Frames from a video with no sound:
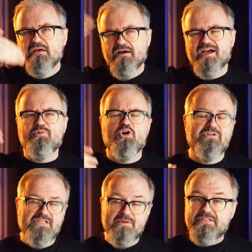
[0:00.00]

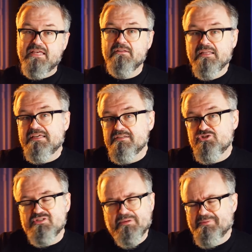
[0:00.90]
hyperbole, but they like to
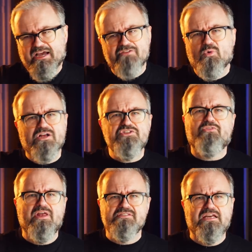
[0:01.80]
just, I'm like, I've watched
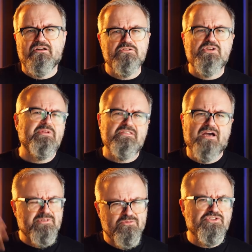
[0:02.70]
Friends, I don't know how many
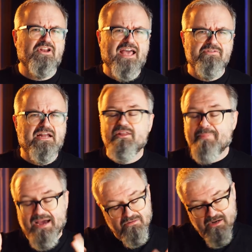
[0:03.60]
times, I'm just going to have it on in the
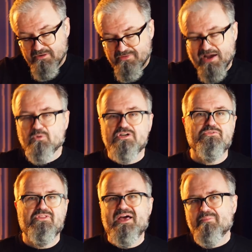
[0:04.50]
background, and that works
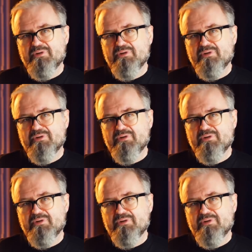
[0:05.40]
for them.